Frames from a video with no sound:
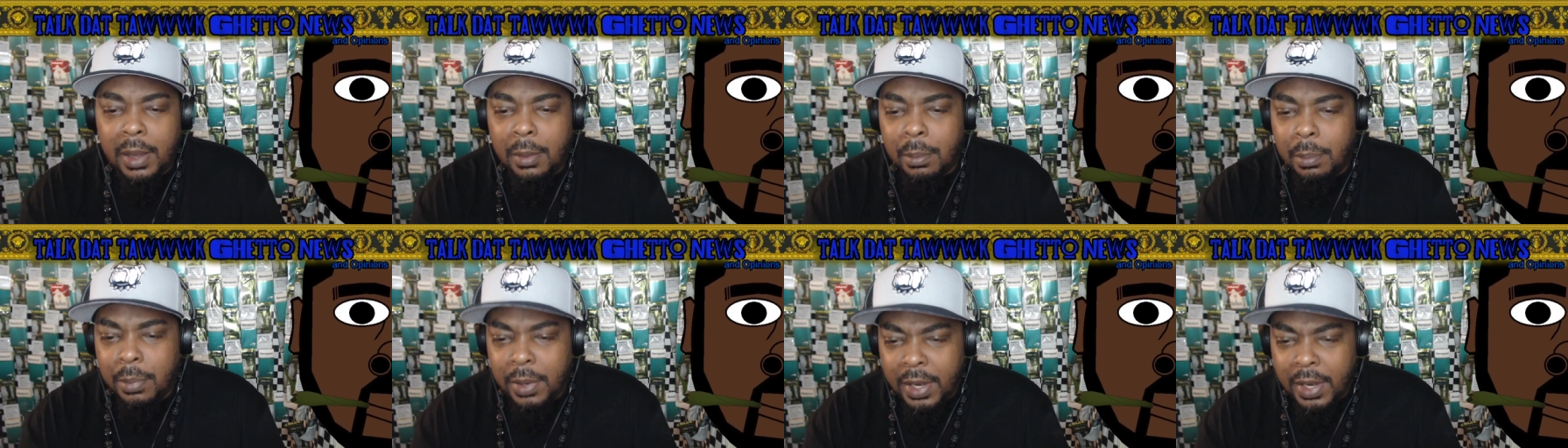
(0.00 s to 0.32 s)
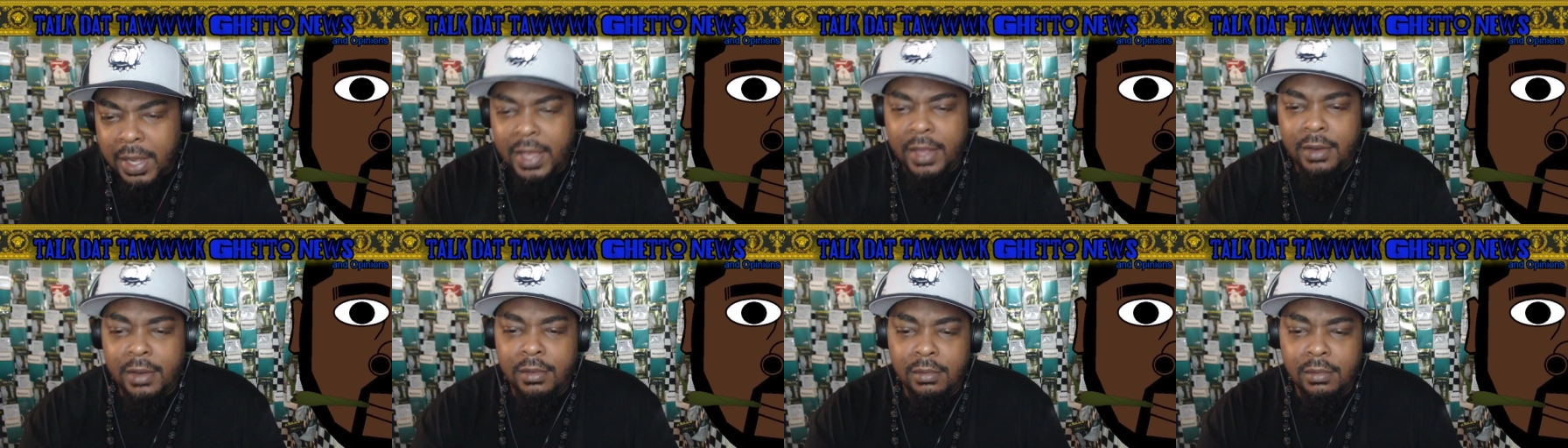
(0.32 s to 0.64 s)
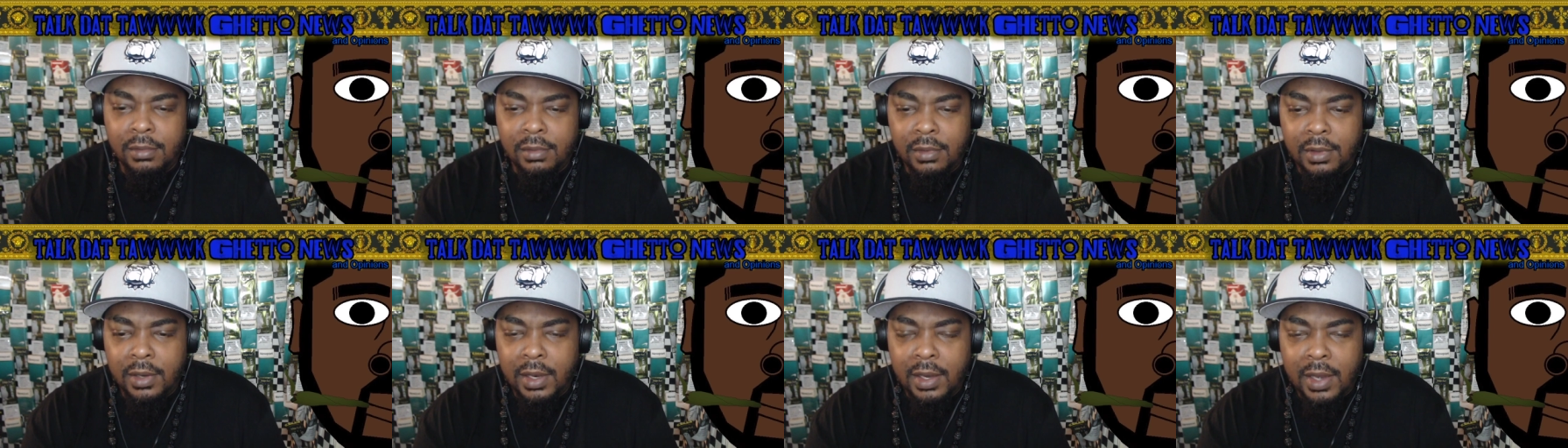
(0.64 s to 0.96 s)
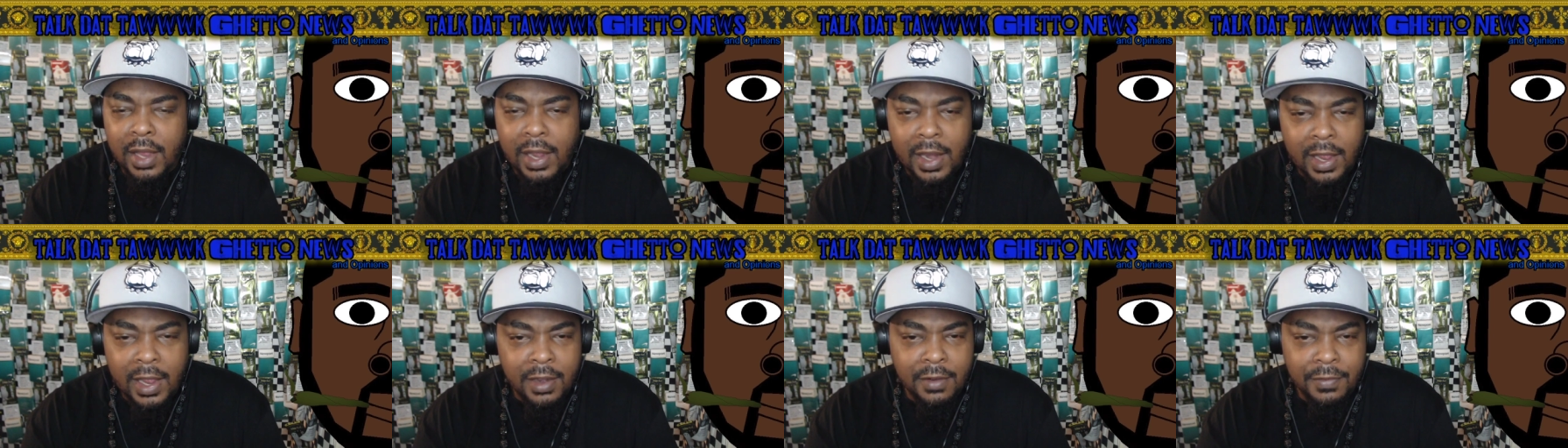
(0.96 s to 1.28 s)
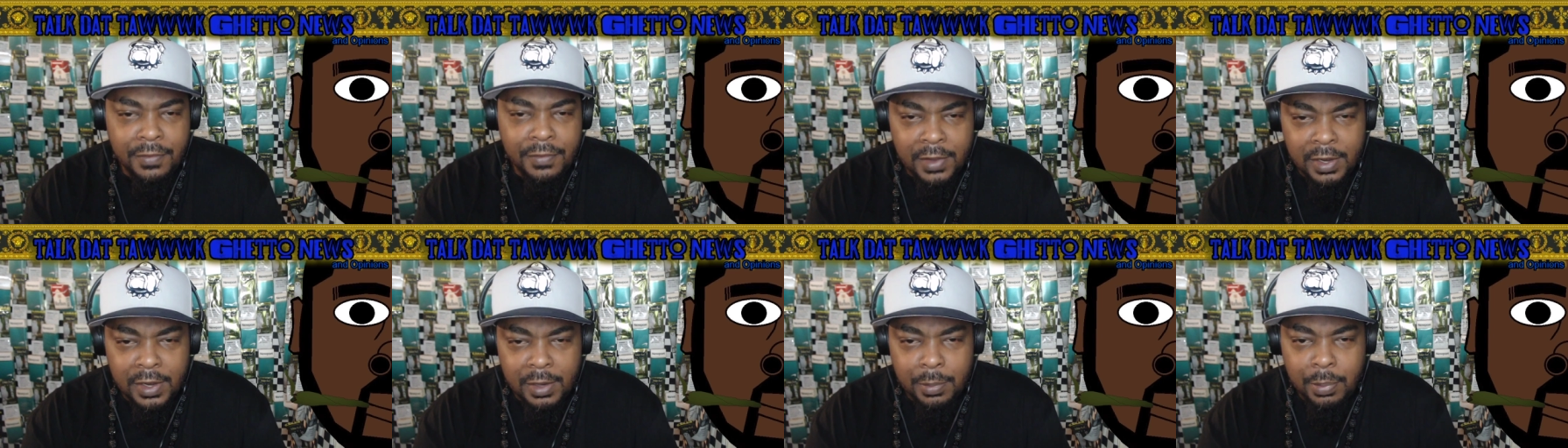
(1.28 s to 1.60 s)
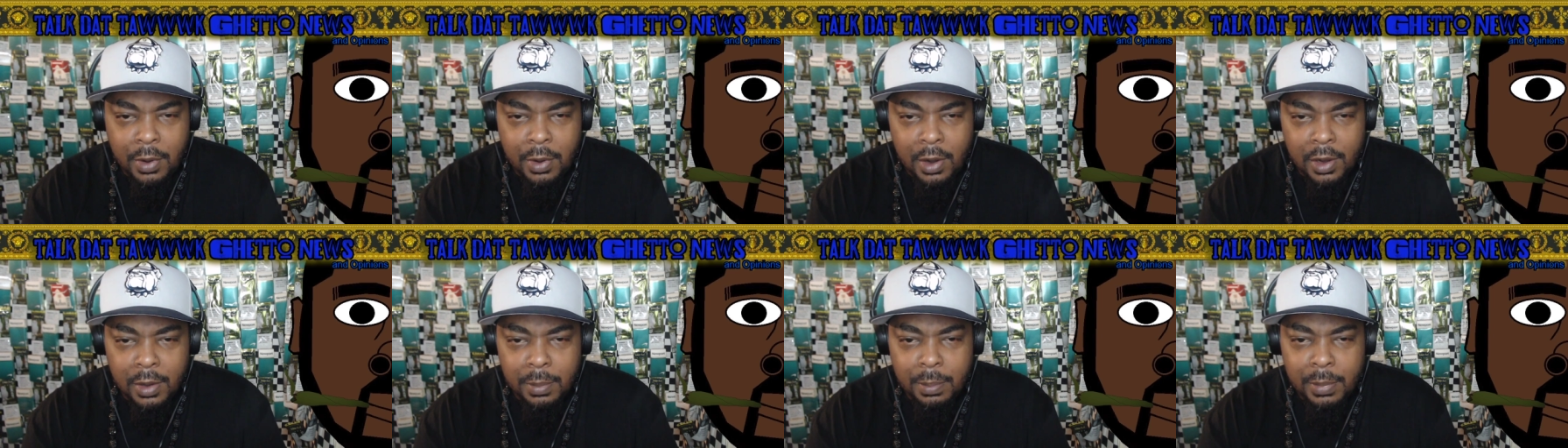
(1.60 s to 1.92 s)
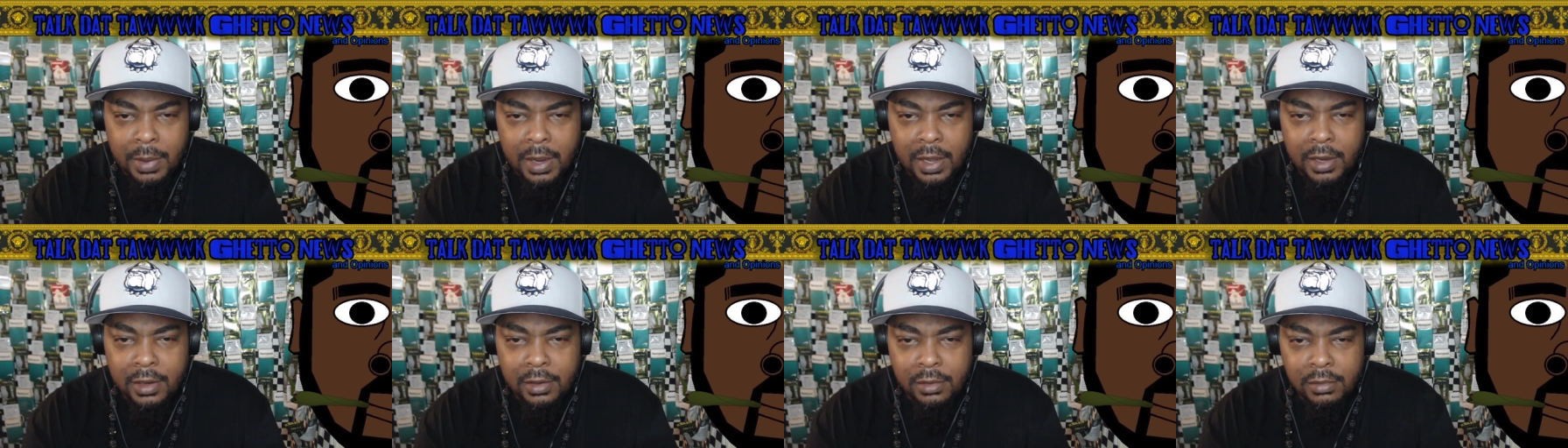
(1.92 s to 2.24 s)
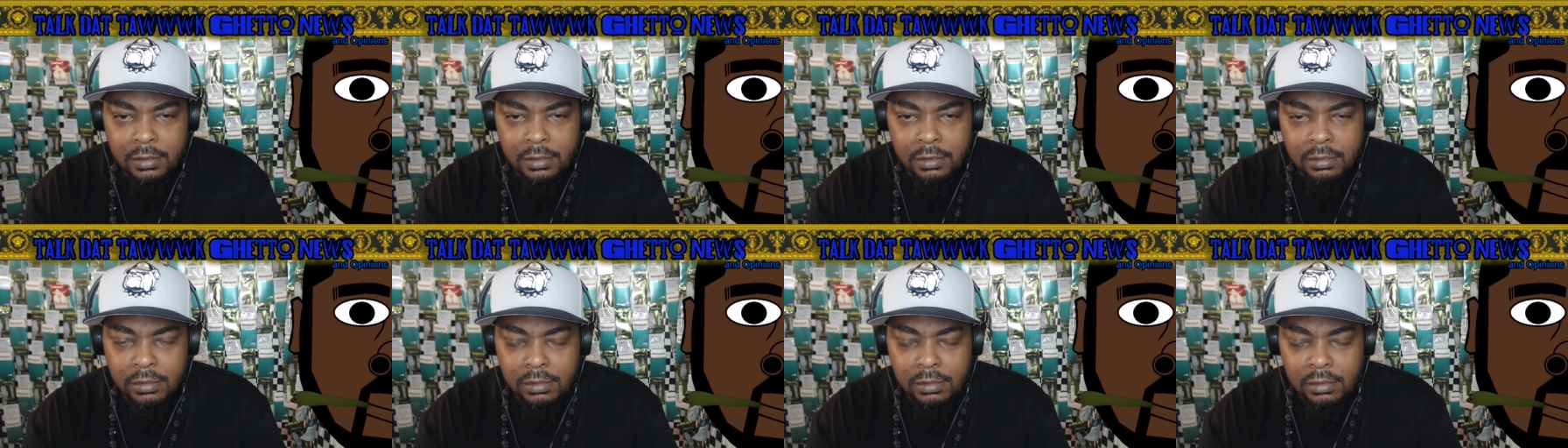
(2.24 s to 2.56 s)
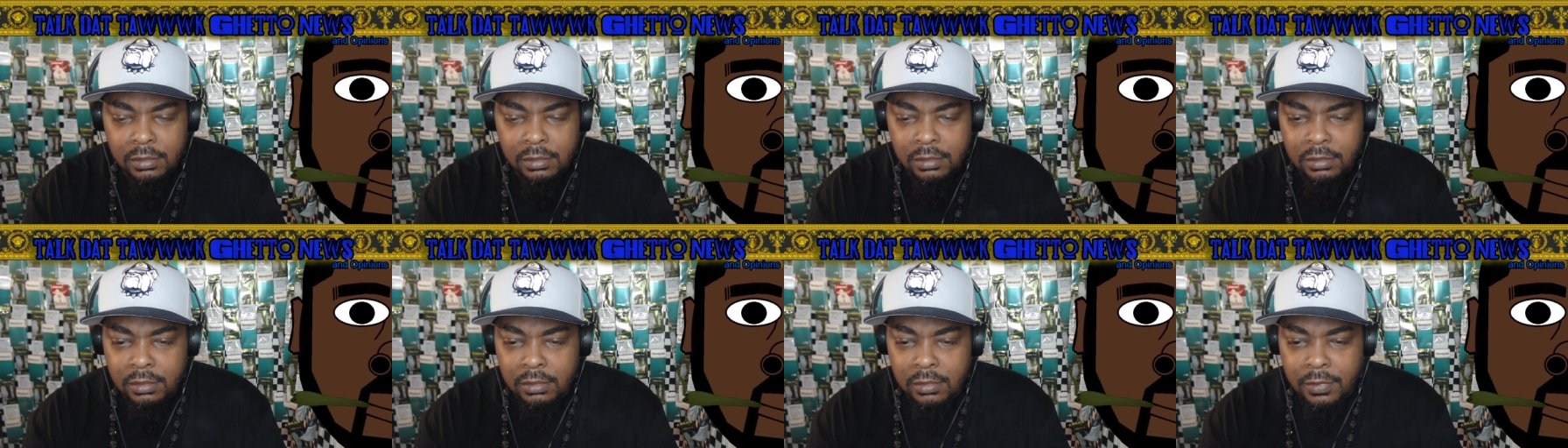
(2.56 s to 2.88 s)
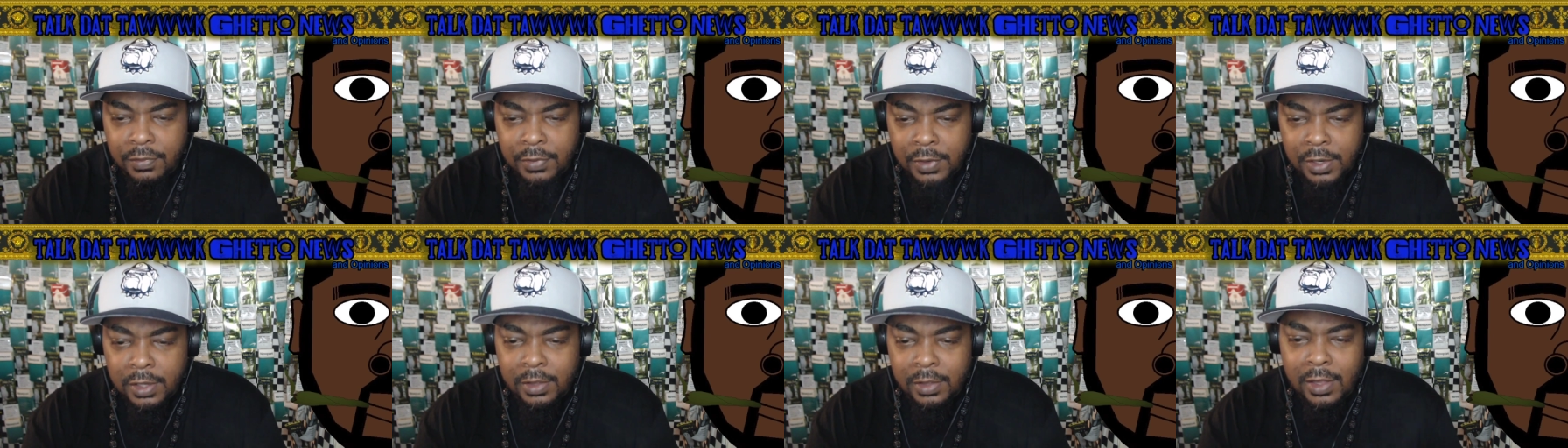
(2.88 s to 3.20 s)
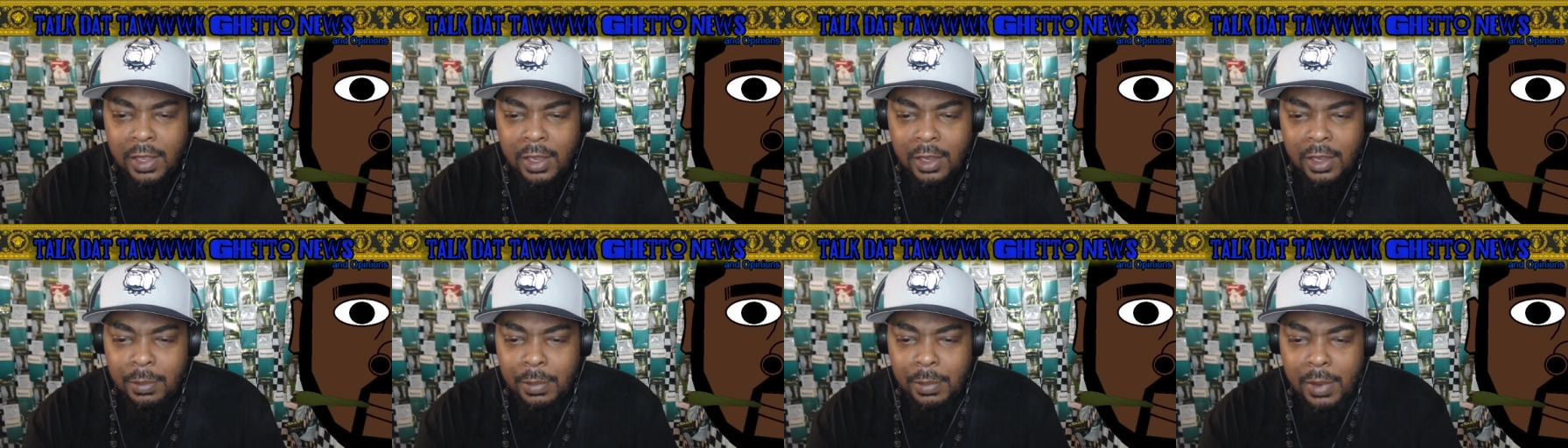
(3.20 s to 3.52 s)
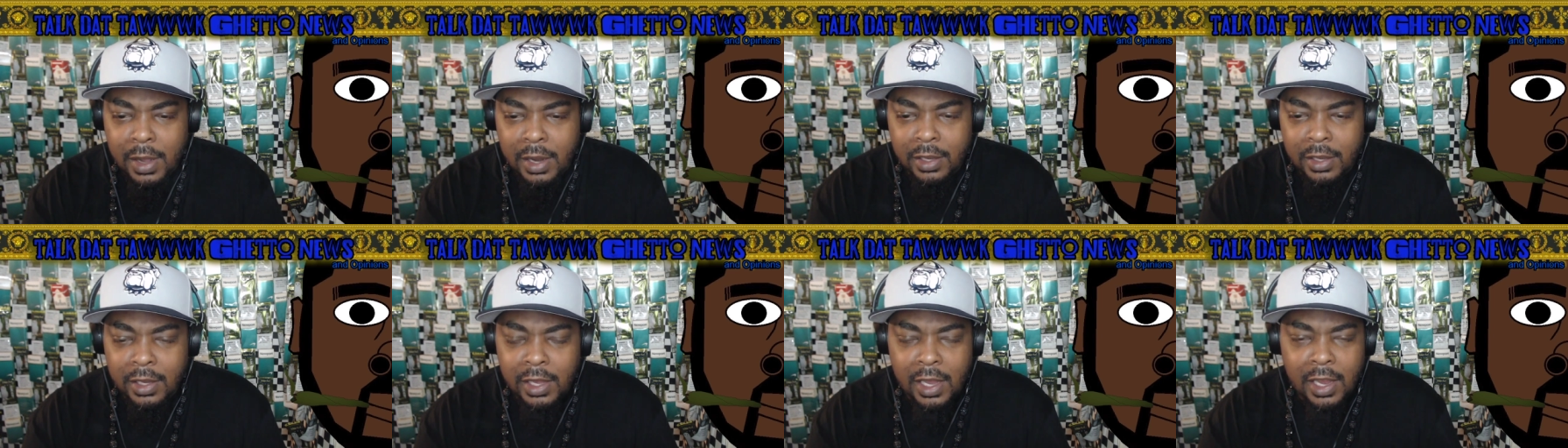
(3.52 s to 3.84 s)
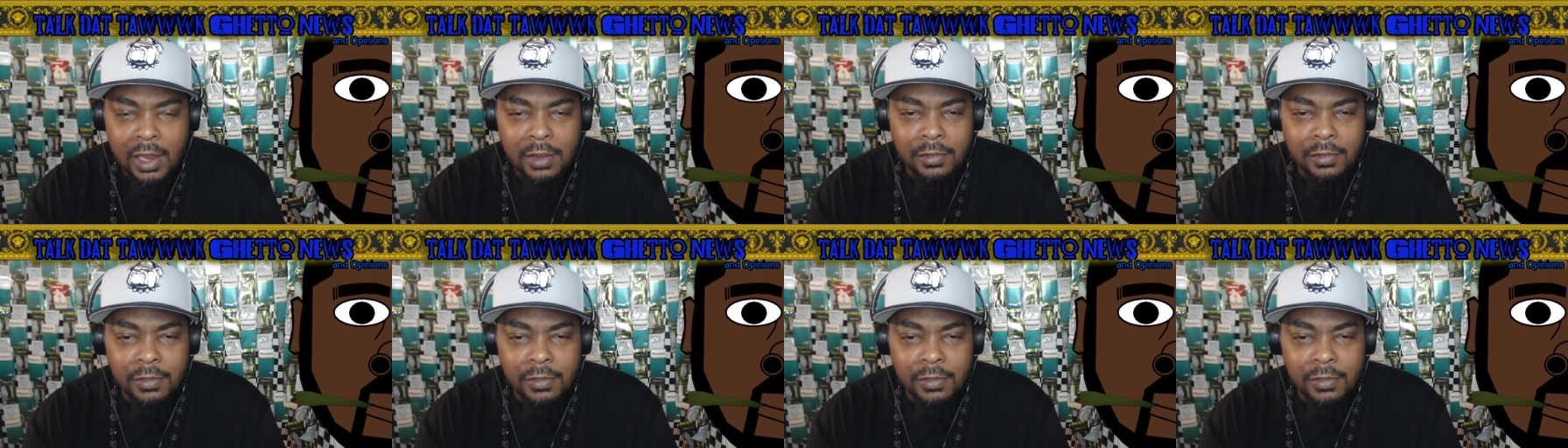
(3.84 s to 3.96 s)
But that ain't the funny part about it. The funny thing about it came